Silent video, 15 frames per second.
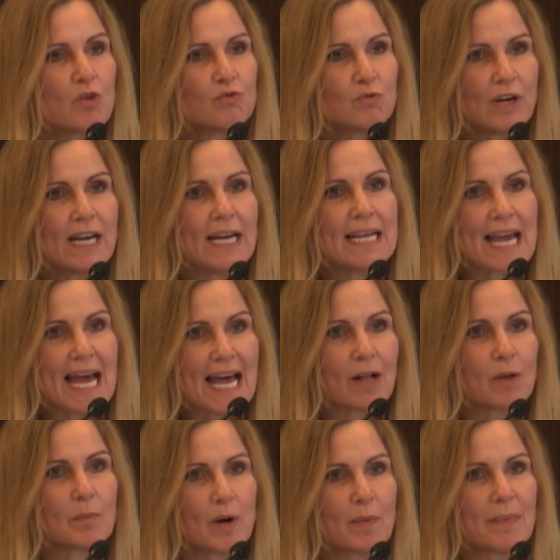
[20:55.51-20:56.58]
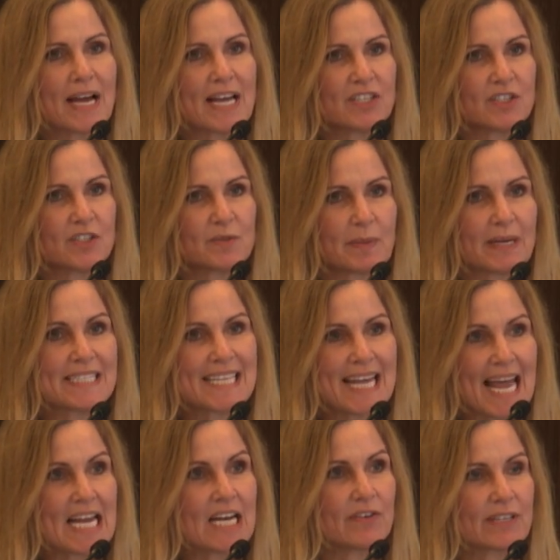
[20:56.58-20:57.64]
really help our patients by
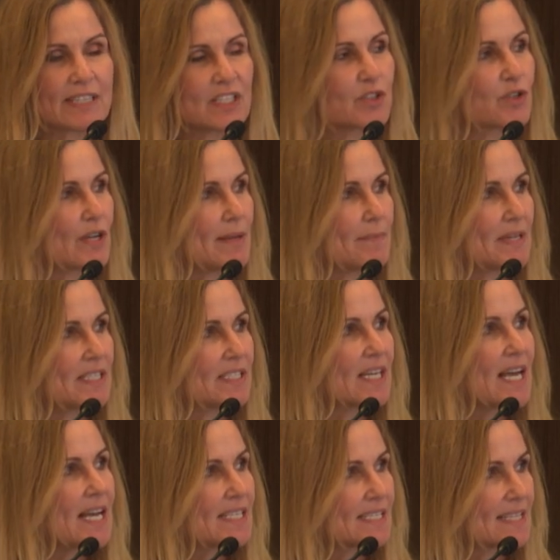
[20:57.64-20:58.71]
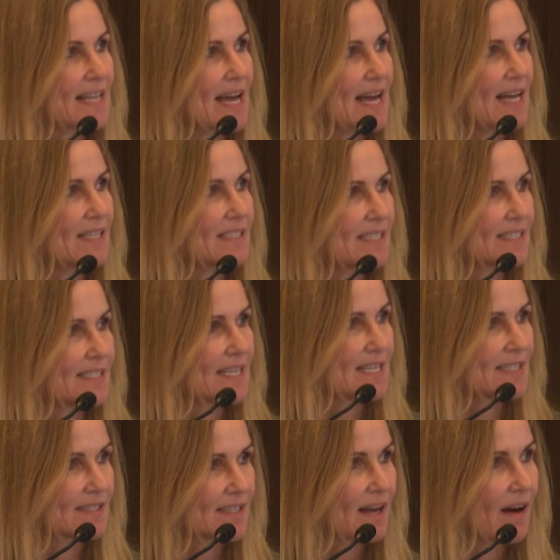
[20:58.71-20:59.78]
tailoring the treatment to their
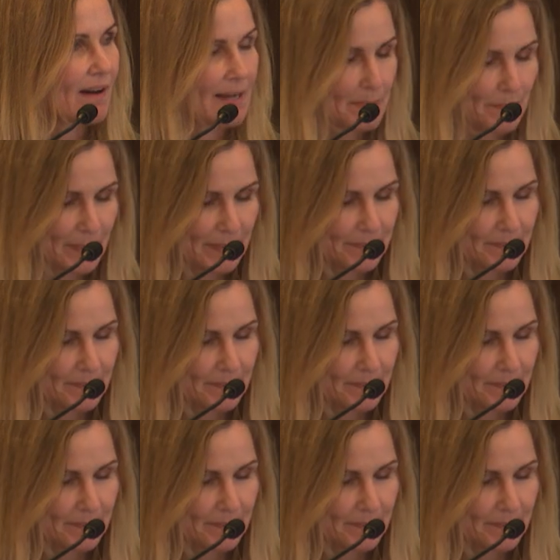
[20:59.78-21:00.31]
disease type.